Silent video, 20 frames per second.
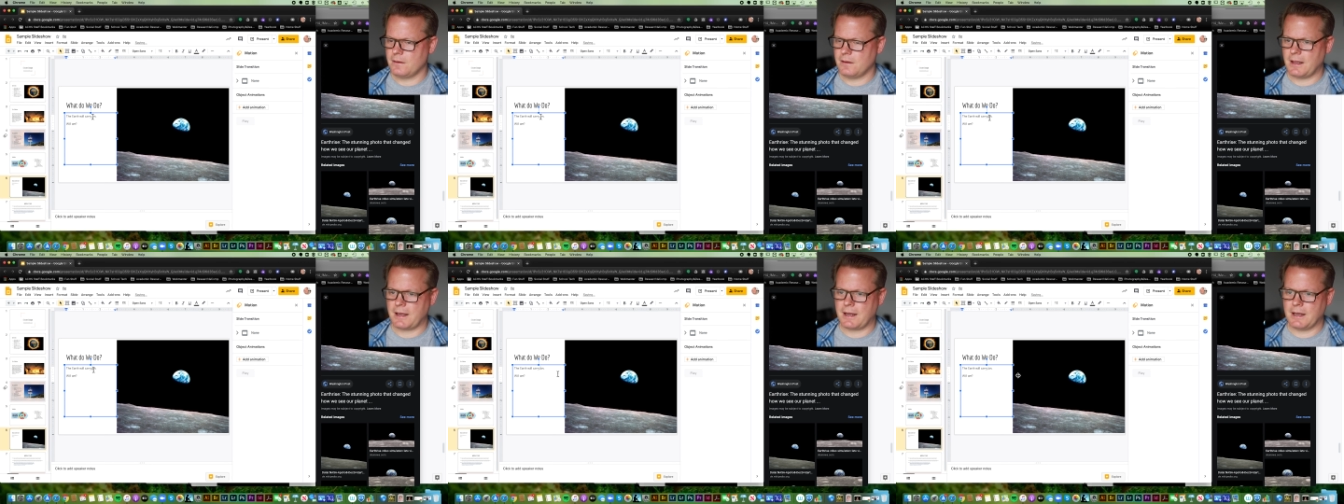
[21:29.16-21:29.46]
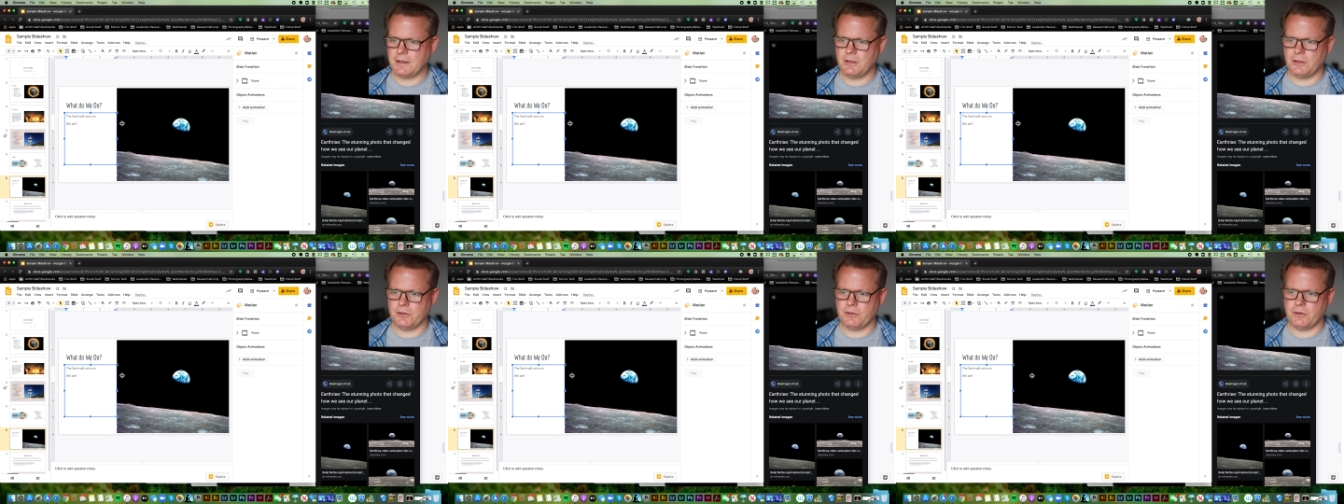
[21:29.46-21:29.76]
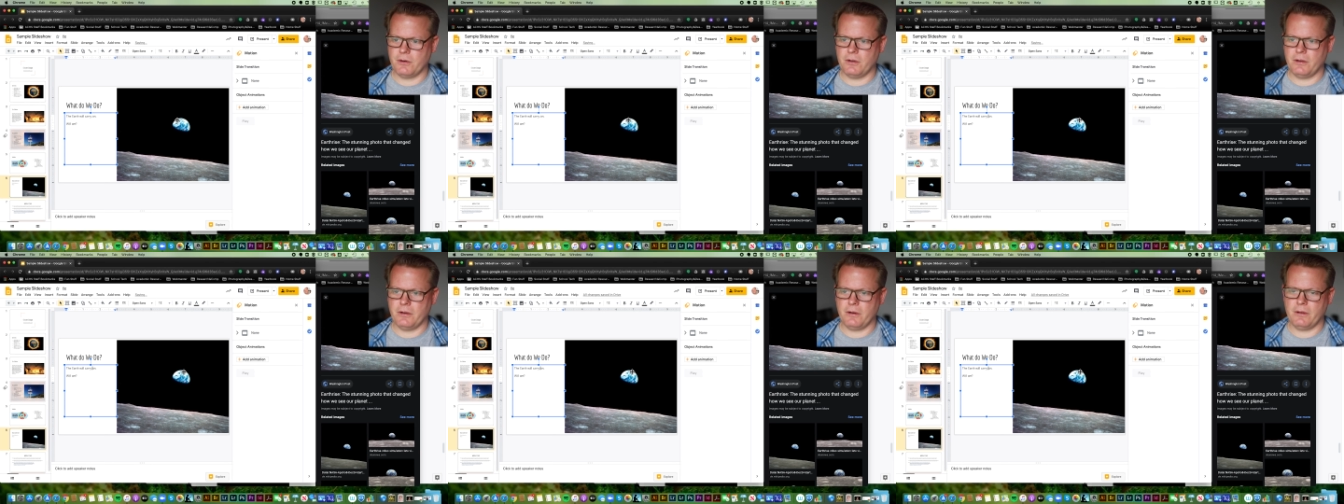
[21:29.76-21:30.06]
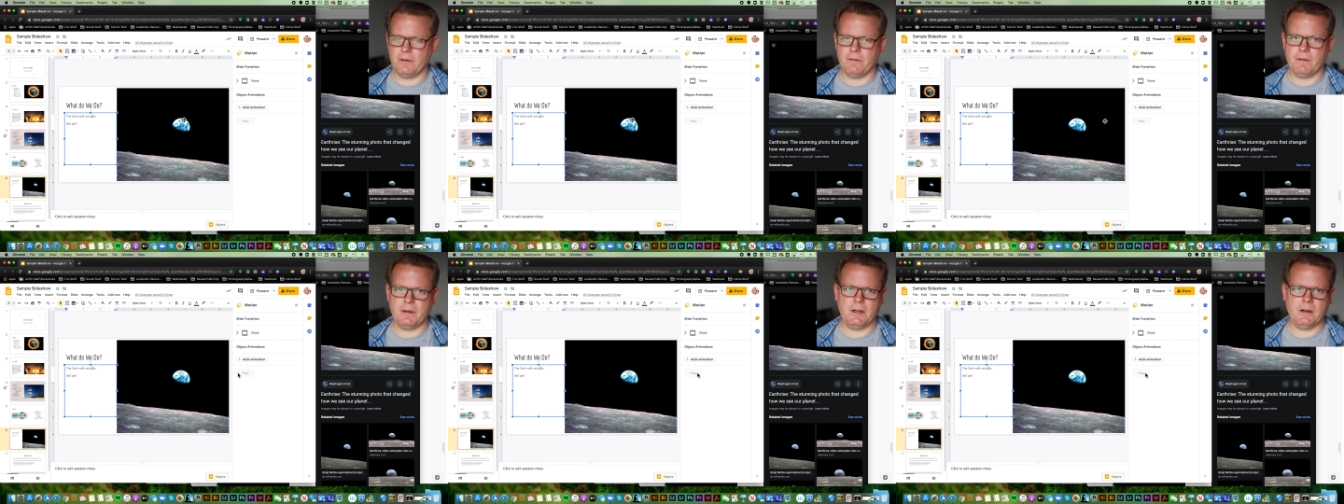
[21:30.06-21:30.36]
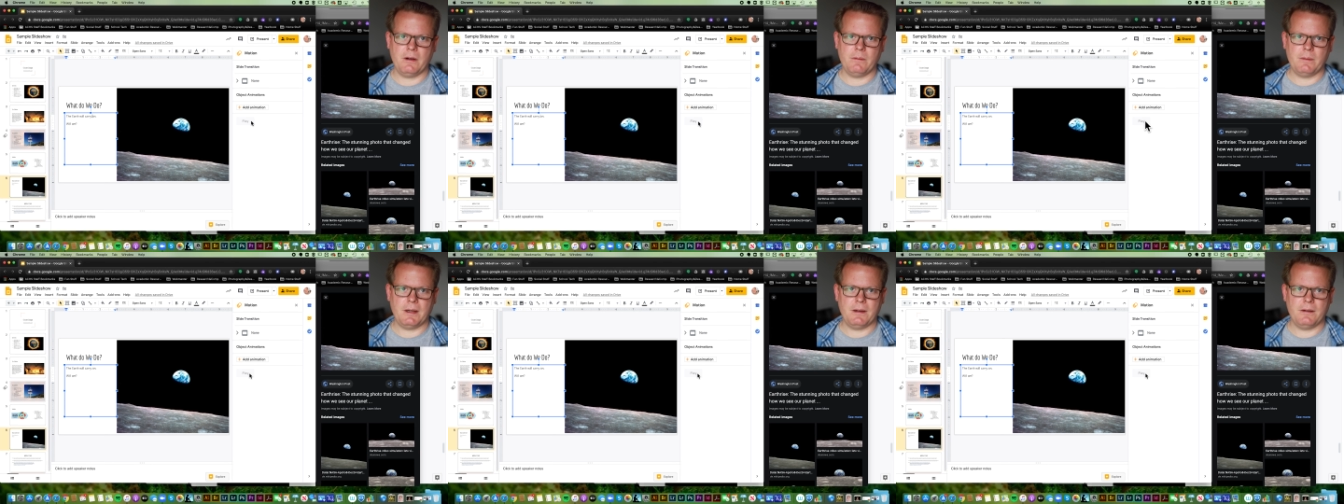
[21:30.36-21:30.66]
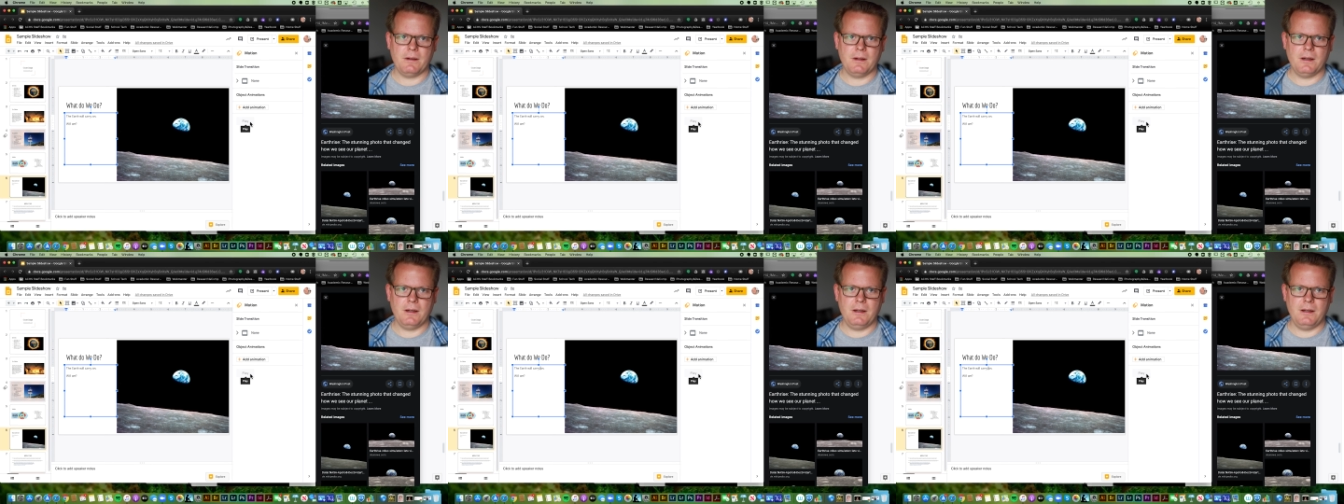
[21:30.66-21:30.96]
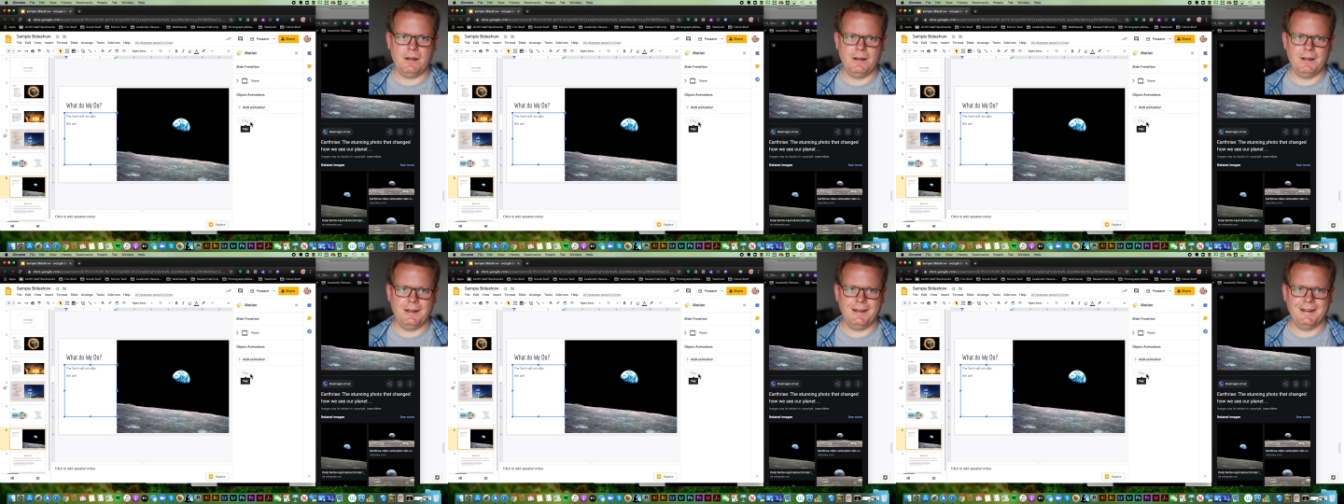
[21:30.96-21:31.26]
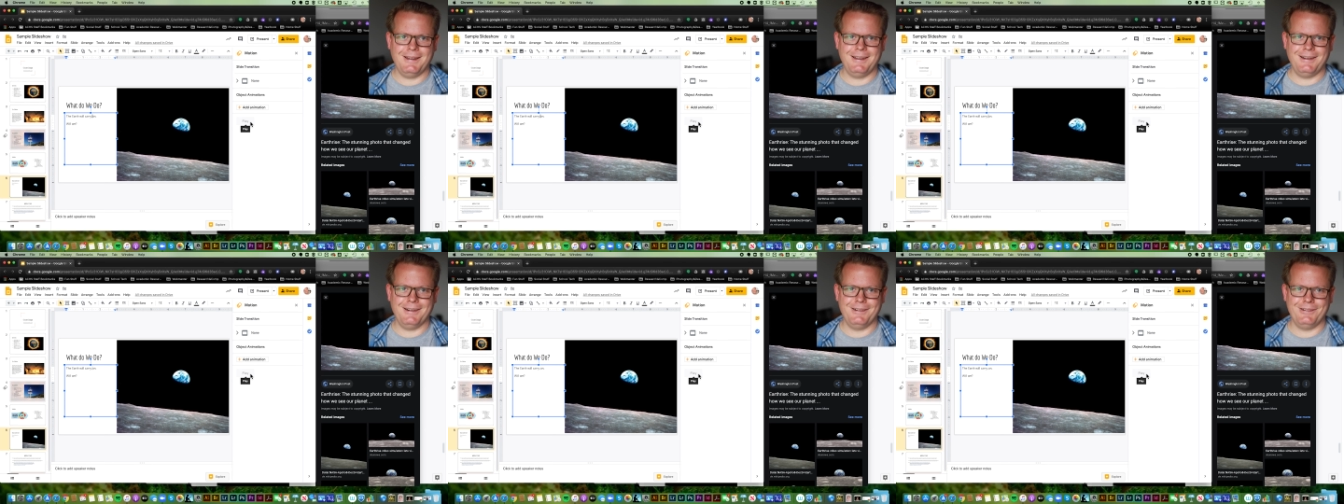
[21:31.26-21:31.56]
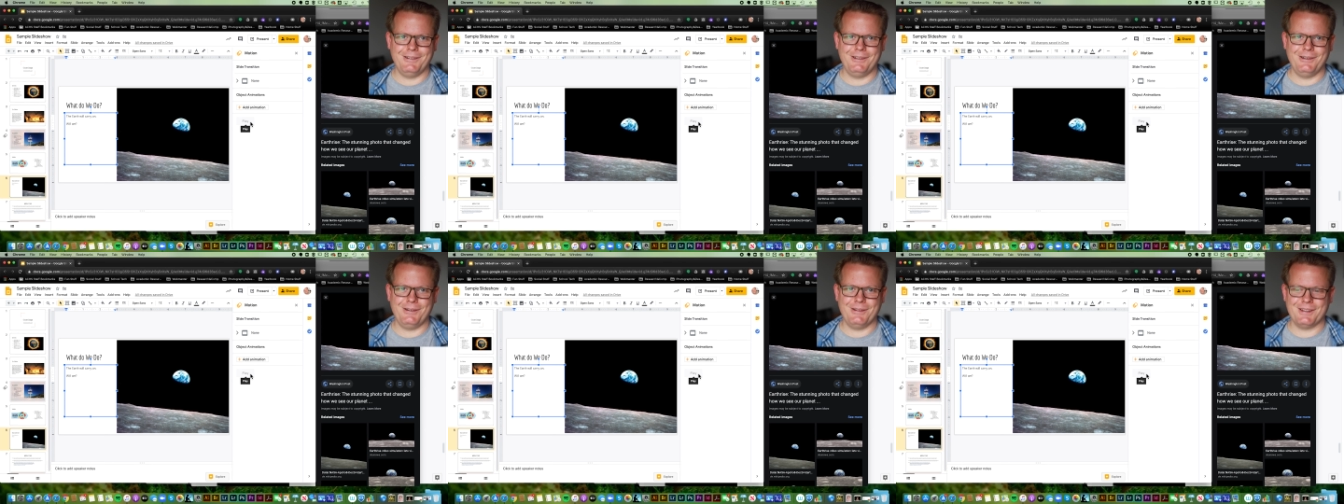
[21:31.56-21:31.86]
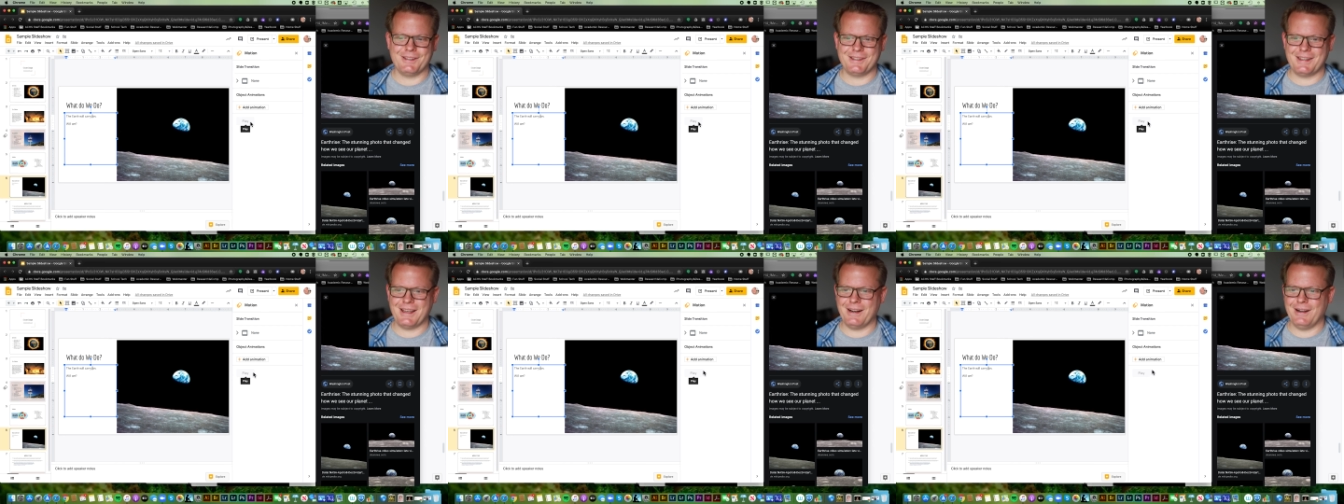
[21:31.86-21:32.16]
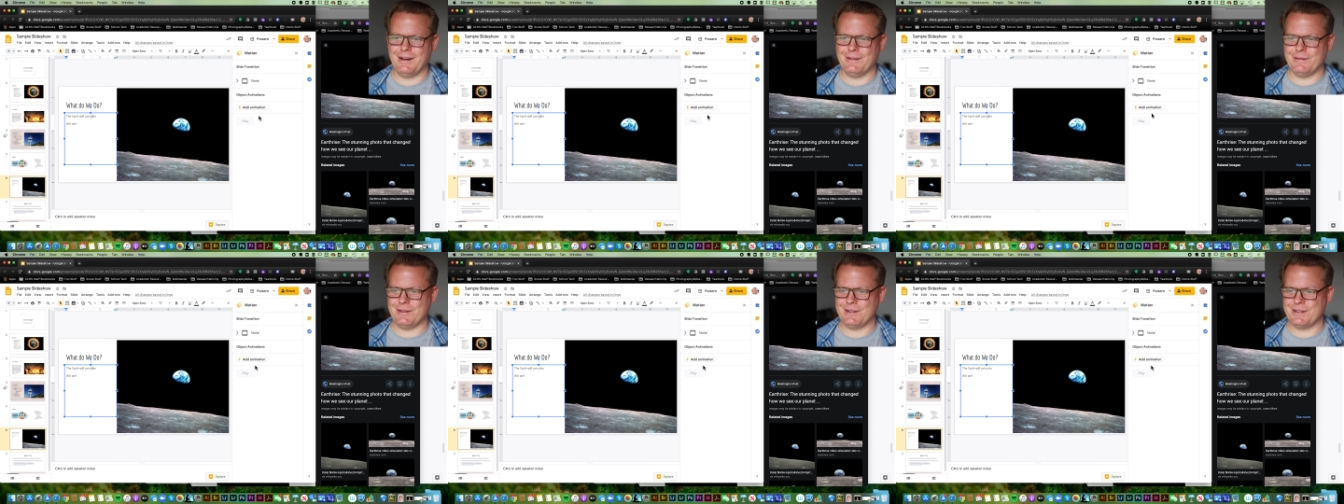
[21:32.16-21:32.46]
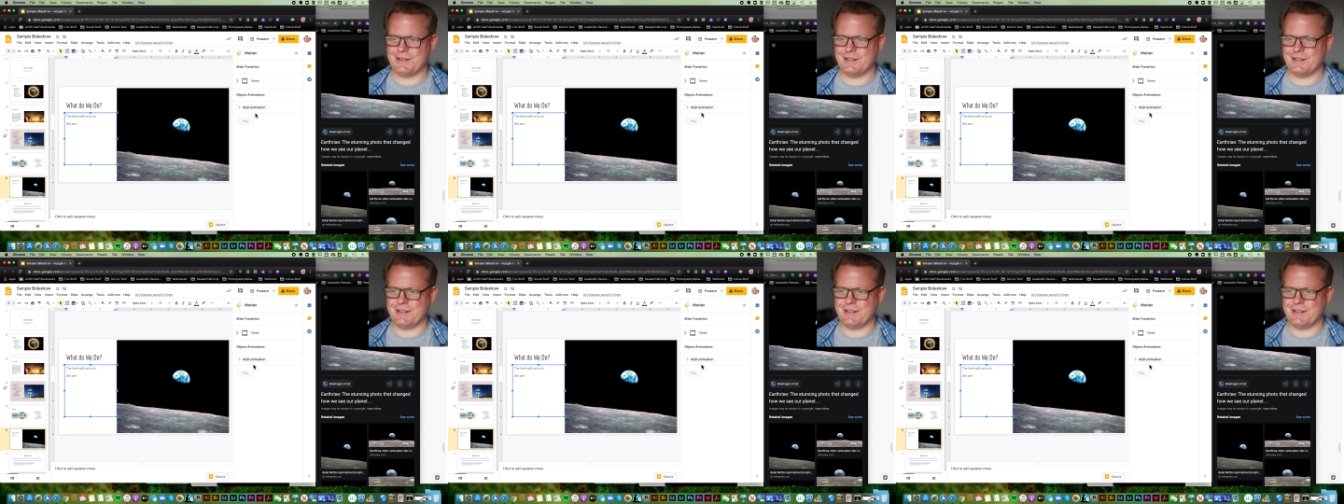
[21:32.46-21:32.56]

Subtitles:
Like I told you earlier in the video, I don't do this that often.